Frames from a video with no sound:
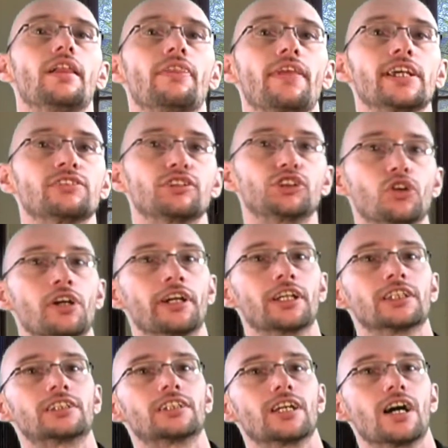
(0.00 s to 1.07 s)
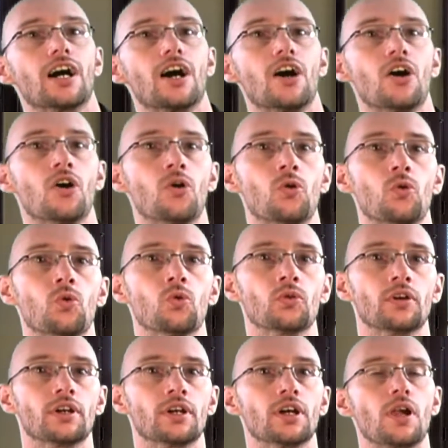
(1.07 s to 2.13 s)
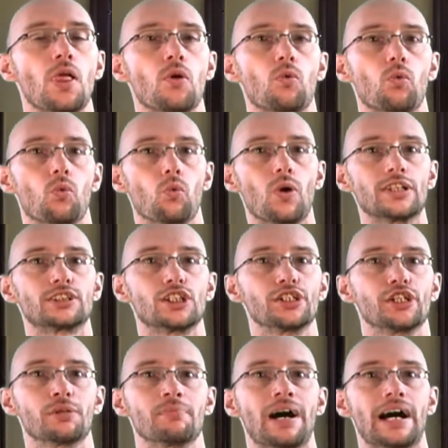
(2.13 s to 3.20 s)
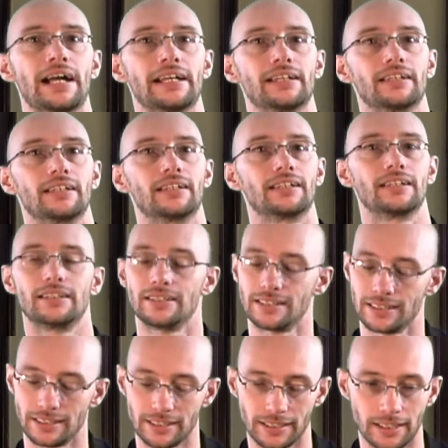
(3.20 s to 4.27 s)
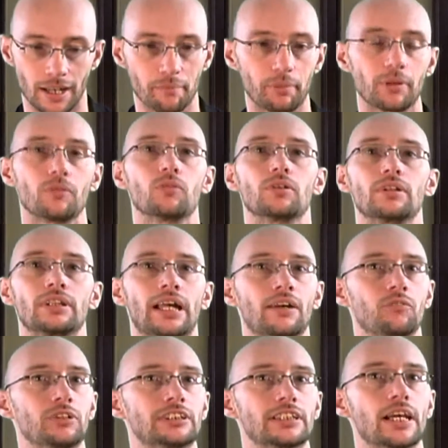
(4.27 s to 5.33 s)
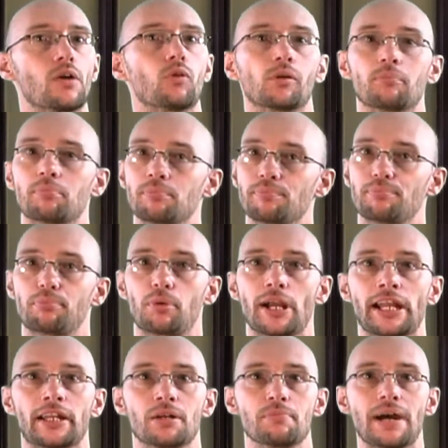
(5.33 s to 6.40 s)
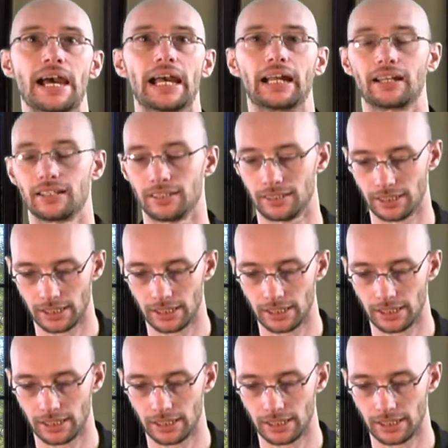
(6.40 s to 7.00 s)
Thanks for joining us on What's On Your Mind. Yep, like we said, we're bringing it back.